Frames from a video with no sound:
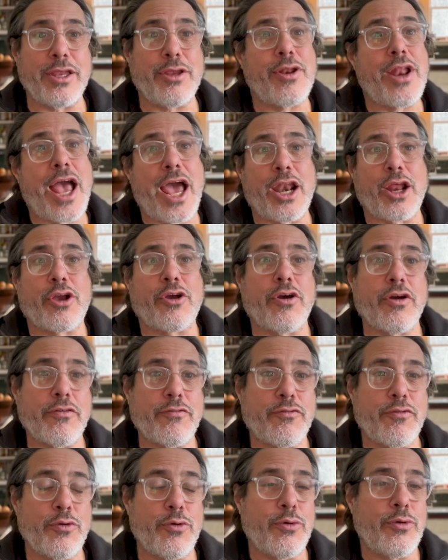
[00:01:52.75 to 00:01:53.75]
You know how to cook
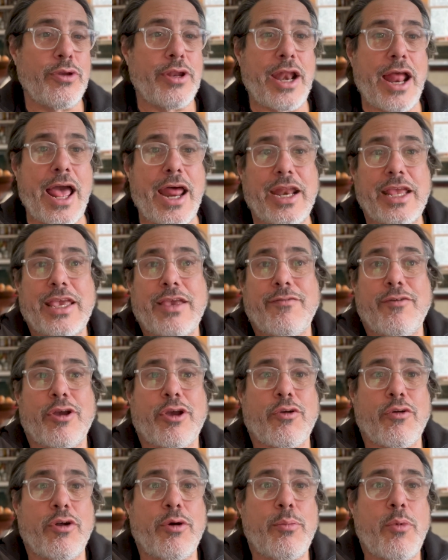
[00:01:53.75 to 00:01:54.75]
food. You know how to give it
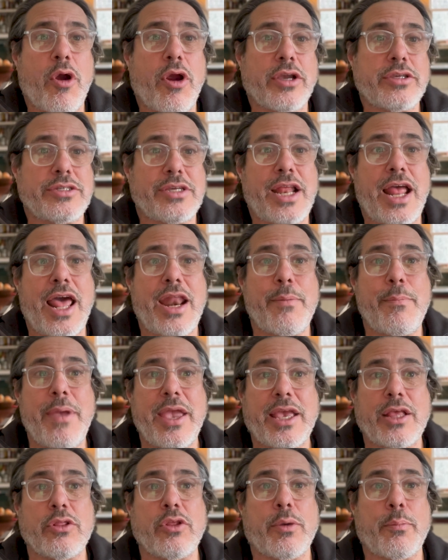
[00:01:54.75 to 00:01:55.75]
grill marks. You know how to
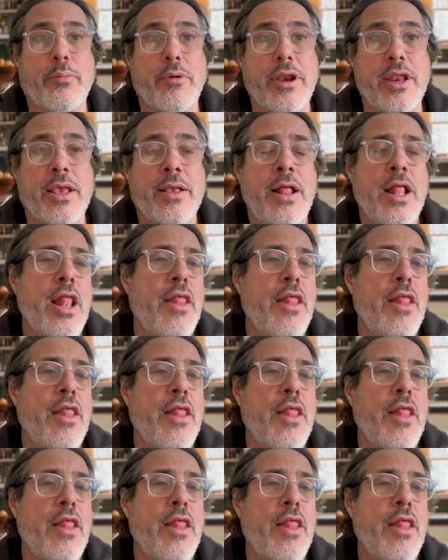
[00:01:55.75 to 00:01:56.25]
make it look pretty.